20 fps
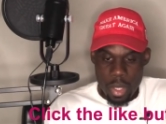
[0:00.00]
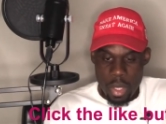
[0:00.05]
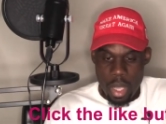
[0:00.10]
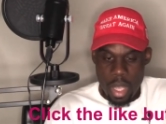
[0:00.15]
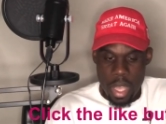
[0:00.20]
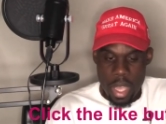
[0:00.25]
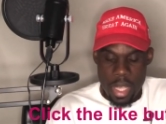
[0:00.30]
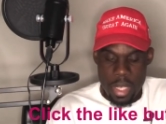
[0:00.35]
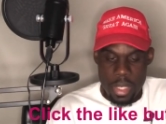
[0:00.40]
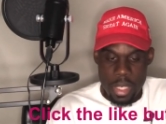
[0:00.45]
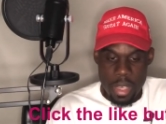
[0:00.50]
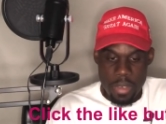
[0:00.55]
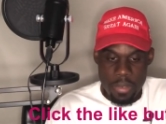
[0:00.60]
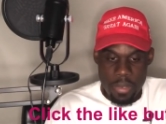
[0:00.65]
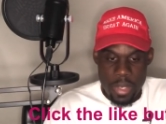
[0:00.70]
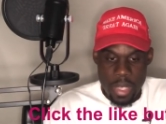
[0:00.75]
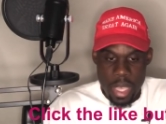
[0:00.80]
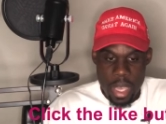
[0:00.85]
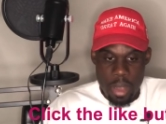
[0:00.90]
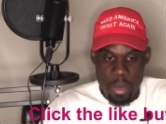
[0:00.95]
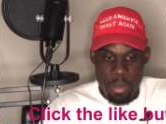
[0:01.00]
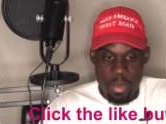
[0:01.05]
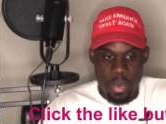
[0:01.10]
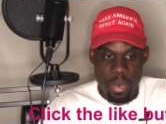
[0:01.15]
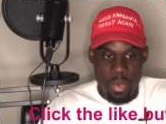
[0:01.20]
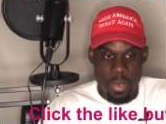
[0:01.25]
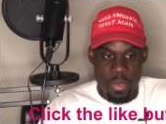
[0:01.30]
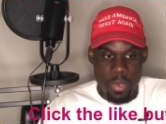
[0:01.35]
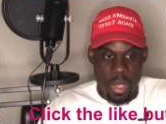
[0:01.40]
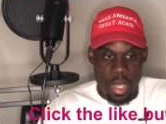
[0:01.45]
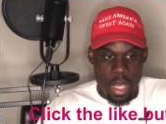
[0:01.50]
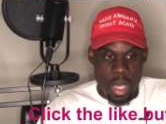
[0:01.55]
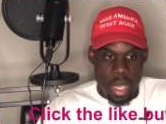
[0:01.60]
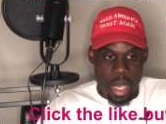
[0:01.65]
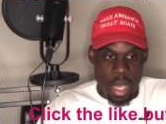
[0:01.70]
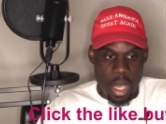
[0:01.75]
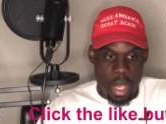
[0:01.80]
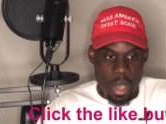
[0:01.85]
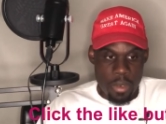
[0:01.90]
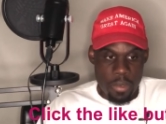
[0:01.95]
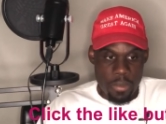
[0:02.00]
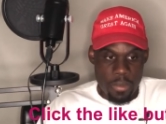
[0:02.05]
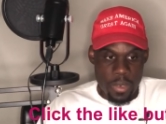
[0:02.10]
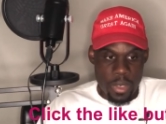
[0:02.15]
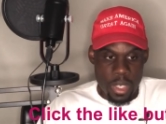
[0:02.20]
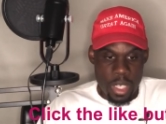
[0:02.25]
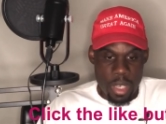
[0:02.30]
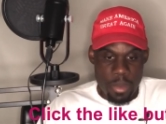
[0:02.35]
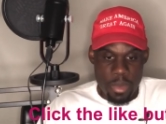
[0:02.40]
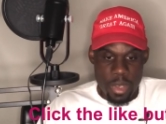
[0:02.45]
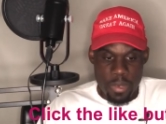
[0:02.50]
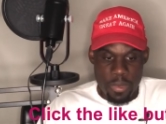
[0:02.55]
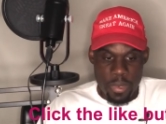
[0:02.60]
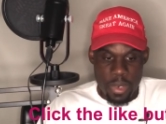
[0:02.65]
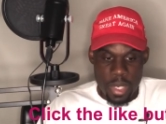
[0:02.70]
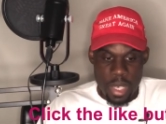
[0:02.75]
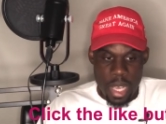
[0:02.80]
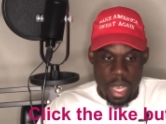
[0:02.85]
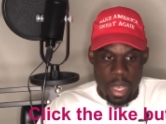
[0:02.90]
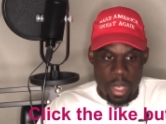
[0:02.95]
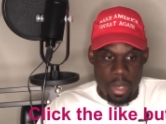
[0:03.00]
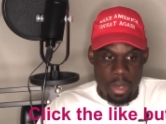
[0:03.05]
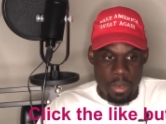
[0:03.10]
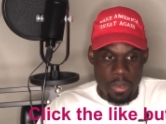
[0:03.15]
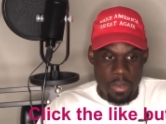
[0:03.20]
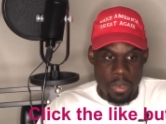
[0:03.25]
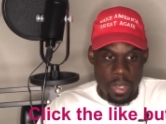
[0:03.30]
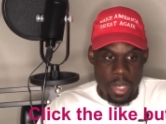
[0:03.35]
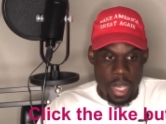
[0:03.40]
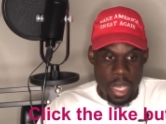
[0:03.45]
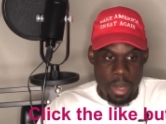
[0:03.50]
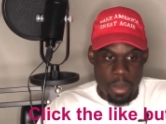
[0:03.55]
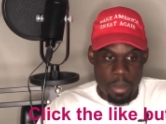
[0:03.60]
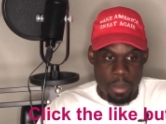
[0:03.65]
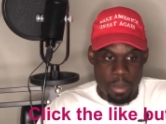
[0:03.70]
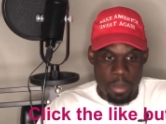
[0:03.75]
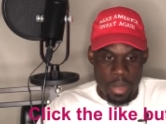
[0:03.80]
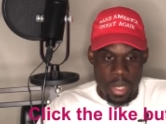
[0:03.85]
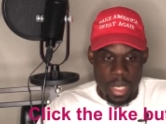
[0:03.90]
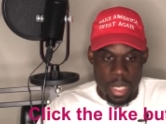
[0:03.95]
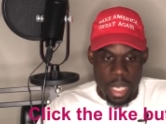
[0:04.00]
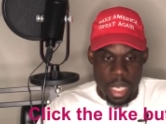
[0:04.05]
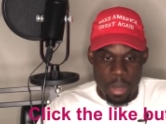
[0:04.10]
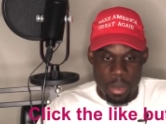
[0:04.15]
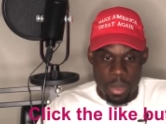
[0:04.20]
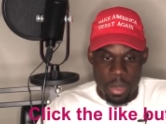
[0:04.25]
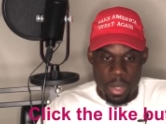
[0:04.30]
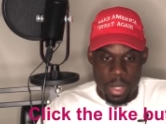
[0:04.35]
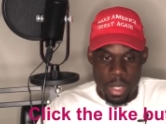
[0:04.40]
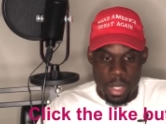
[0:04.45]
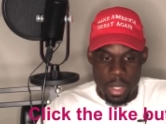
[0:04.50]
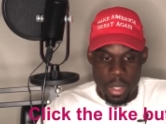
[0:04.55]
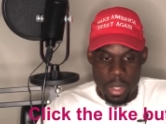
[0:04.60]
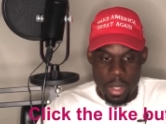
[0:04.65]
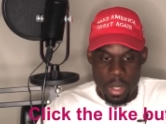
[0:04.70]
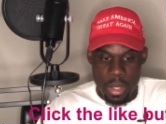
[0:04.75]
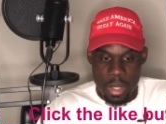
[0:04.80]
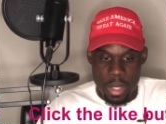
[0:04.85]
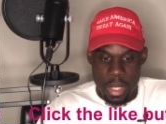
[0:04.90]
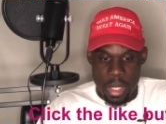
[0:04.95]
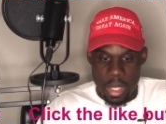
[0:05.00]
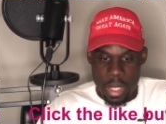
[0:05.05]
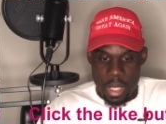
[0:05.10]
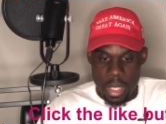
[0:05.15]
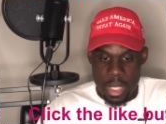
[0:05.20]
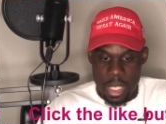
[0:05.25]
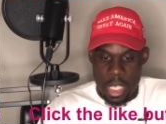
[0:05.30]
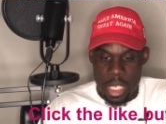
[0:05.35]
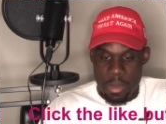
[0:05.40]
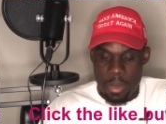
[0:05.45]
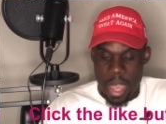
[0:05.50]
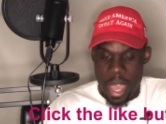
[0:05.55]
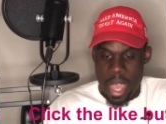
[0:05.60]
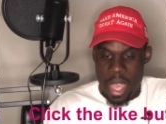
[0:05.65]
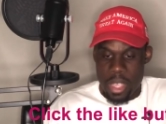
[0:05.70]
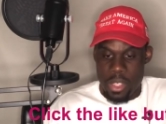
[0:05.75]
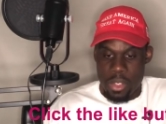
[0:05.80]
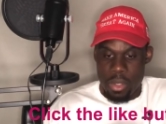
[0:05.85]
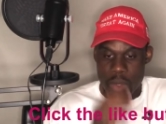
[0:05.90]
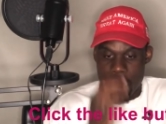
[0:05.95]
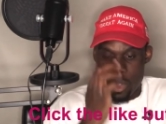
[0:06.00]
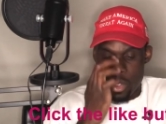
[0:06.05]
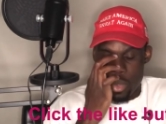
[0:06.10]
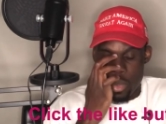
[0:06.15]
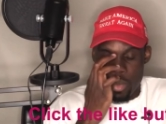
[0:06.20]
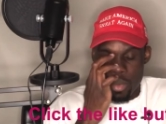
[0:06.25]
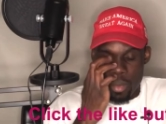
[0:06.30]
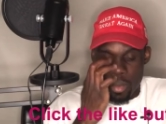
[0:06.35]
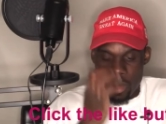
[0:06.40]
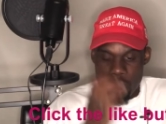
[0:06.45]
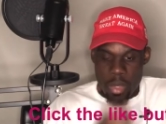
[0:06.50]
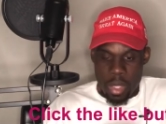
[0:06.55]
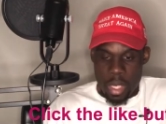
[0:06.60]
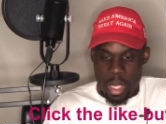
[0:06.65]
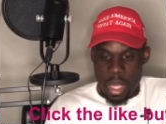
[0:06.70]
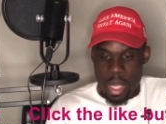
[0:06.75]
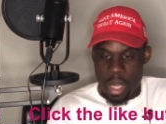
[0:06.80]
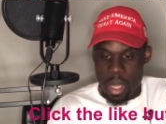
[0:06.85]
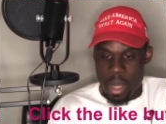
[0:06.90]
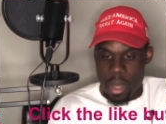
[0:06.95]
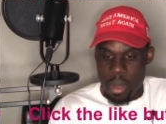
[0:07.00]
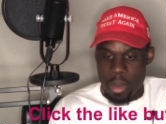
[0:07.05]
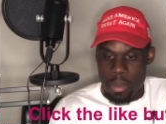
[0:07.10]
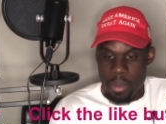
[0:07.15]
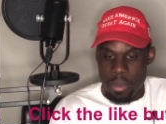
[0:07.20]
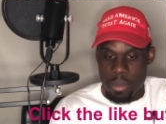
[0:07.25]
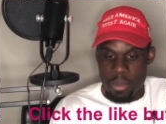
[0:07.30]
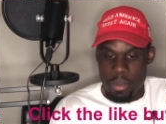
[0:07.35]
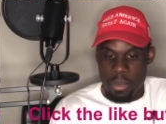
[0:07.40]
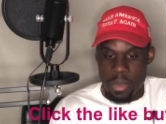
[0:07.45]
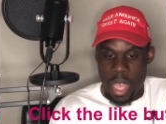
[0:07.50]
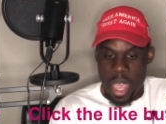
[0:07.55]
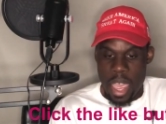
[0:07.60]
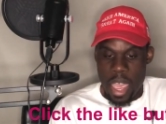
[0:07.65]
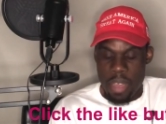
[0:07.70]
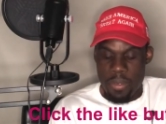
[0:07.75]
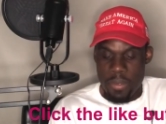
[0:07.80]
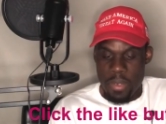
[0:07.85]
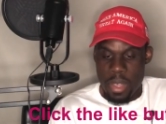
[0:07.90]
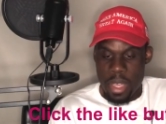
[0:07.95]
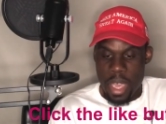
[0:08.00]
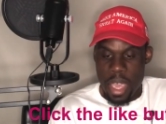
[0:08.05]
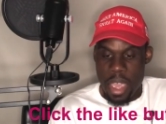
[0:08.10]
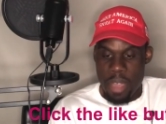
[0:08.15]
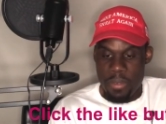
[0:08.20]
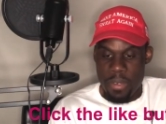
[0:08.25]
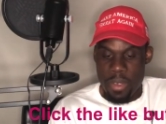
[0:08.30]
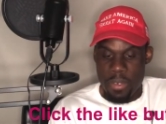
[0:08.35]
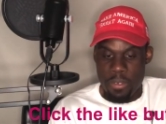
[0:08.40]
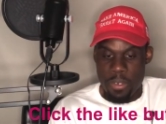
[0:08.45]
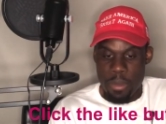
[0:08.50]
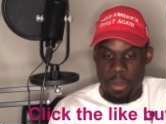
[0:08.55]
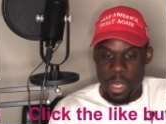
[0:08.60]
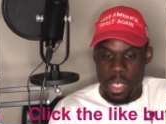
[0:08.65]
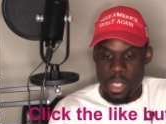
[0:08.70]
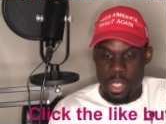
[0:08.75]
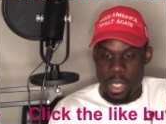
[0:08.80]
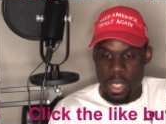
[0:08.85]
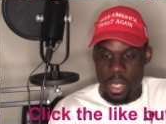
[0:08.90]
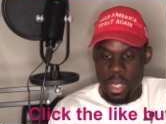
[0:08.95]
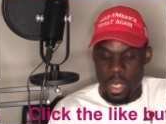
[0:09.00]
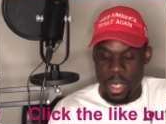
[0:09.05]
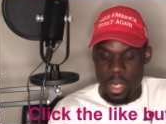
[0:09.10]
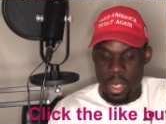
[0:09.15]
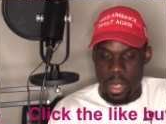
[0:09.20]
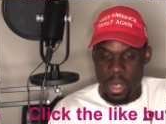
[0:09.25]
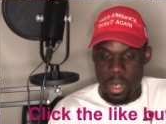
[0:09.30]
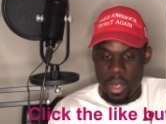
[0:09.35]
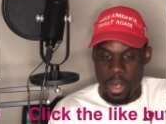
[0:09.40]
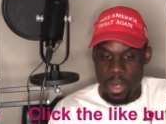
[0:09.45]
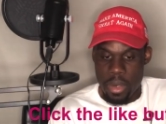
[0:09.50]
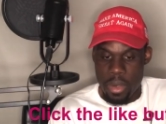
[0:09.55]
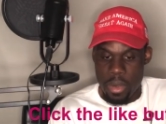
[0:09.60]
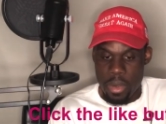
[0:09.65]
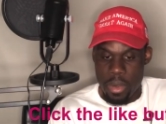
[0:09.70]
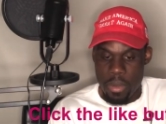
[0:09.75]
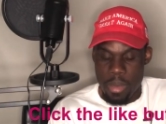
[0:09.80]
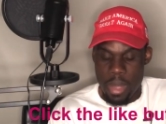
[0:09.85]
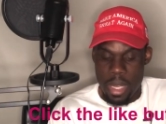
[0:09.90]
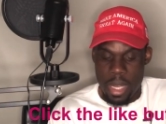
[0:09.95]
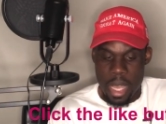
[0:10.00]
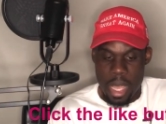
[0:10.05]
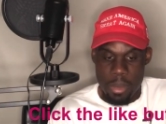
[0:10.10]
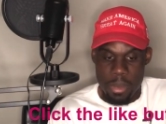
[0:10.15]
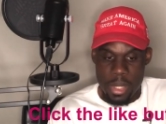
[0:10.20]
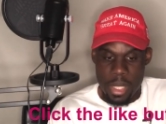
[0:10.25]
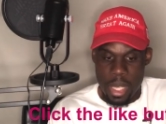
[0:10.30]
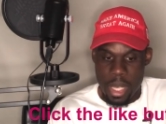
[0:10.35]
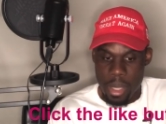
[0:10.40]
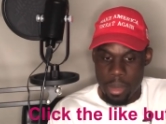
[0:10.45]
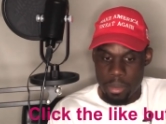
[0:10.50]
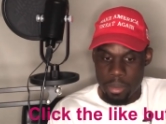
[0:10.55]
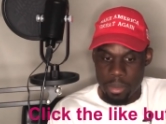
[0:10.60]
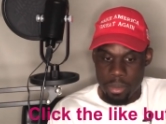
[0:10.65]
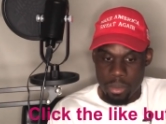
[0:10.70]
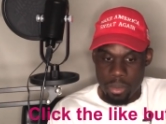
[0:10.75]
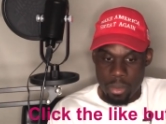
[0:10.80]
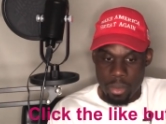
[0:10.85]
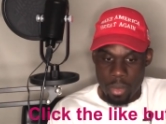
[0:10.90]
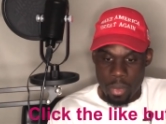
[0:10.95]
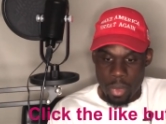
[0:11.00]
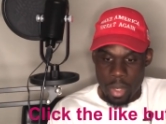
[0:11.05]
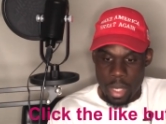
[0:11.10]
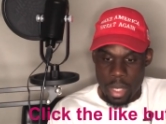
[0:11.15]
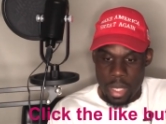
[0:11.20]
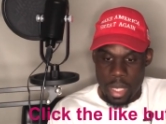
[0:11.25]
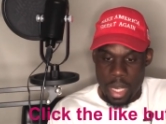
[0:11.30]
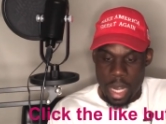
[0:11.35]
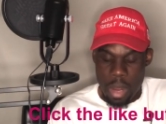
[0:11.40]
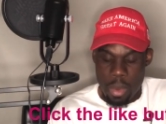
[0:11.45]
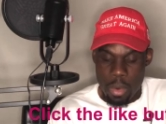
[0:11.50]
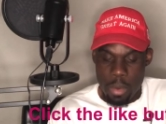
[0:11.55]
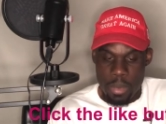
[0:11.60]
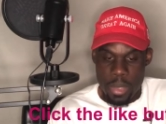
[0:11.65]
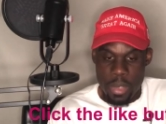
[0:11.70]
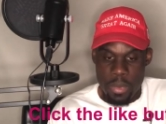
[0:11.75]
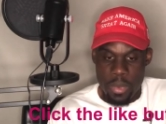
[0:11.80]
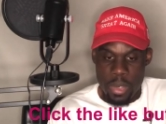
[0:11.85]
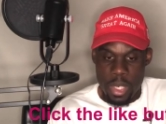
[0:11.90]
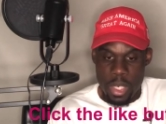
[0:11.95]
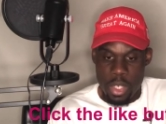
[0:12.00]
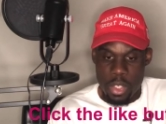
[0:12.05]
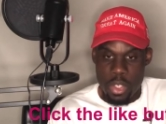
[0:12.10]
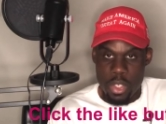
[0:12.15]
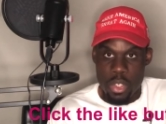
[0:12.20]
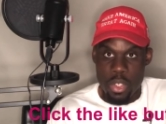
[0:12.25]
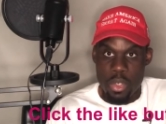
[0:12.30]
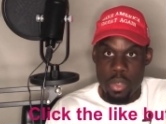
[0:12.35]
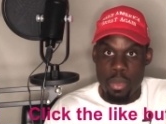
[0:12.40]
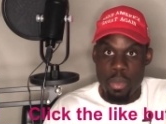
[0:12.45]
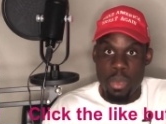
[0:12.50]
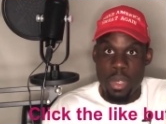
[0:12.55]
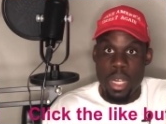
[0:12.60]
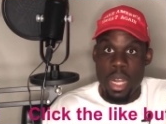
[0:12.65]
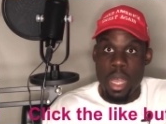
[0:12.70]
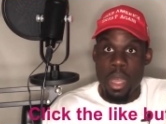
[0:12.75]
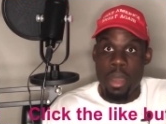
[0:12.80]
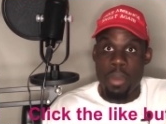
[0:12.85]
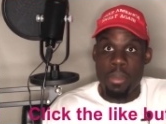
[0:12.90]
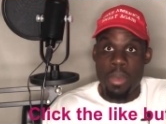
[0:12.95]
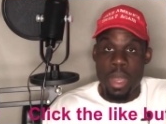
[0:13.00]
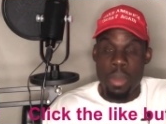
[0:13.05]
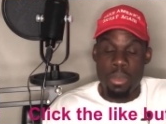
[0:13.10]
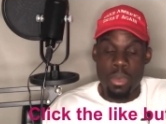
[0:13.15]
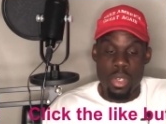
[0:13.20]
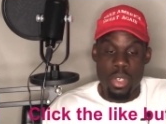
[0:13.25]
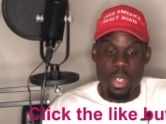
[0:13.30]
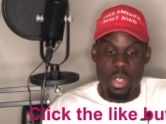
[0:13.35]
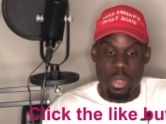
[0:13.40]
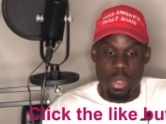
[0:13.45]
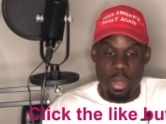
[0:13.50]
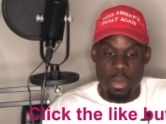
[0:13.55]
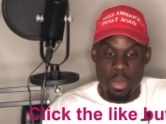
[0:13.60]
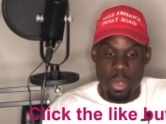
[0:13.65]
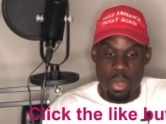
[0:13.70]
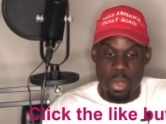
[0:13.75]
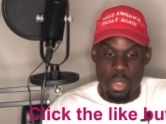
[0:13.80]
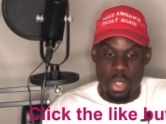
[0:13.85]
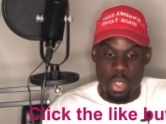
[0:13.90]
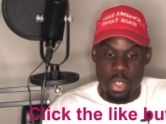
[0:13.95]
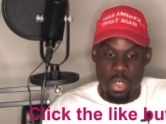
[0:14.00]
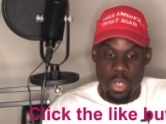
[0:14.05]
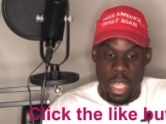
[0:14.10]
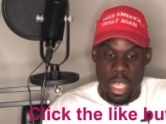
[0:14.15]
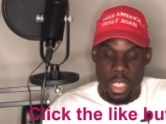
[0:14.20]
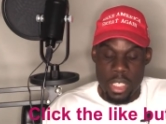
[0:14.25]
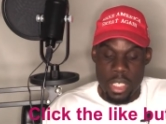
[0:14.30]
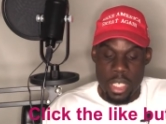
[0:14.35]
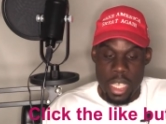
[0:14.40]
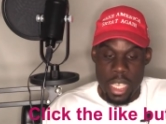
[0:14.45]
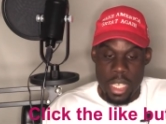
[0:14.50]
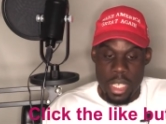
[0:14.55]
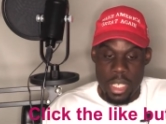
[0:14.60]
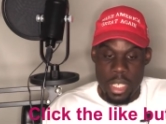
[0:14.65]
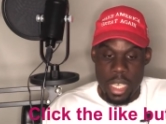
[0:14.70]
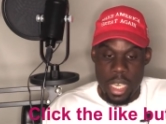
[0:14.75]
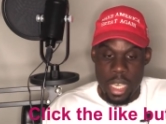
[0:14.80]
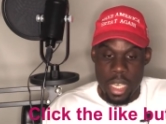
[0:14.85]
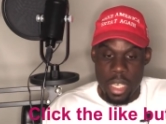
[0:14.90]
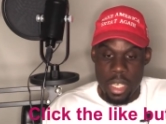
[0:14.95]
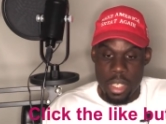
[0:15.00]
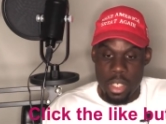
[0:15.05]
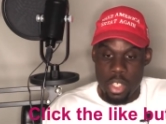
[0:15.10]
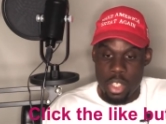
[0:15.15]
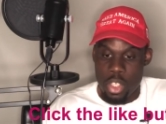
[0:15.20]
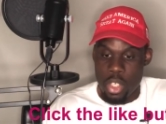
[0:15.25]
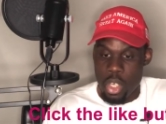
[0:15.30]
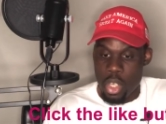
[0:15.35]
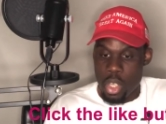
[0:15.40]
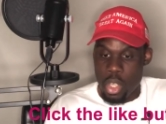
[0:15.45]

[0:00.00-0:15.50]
I definitely have proof. Forgive me for not being able to keep eyes on you. I have information here on my laptop that I will be reading to you, but I'm going to try to engage